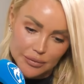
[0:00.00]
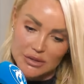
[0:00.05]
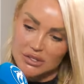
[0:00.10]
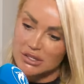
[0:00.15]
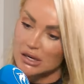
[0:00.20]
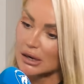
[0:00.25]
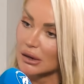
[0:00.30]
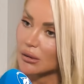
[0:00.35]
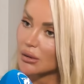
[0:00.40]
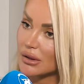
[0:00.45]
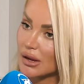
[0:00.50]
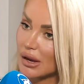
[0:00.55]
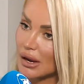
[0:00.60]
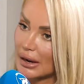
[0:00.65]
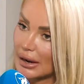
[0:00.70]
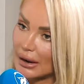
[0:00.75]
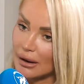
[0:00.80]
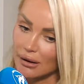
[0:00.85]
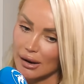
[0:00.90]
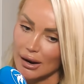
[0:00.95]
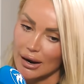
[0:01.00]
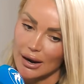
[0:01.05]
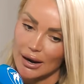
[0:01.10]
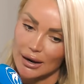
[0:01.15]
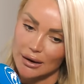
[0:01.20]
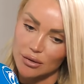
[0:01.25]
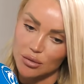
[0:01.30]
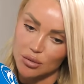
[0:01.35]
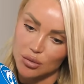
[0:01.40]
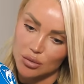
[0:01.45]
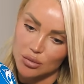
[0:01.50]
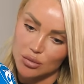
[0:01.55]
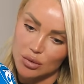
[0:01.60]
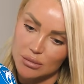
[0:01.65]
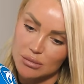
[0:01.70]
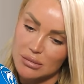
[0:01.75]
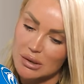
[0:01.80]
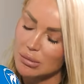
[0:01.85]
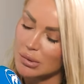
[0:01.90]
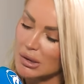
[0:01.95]
say like with Hannah, and
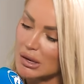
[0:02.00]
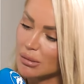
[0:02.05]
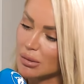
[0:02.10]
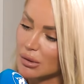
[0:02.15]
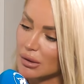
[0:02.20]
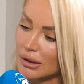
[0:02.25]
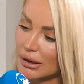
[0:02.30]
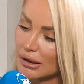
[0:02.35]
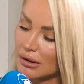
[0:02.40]
we'll meet people.